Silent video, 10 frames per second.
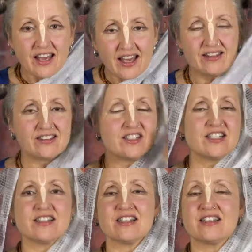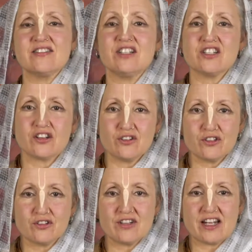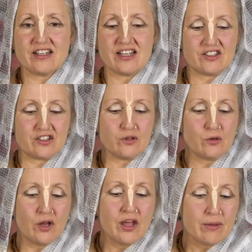And Krishna's activities are not of that nature at all.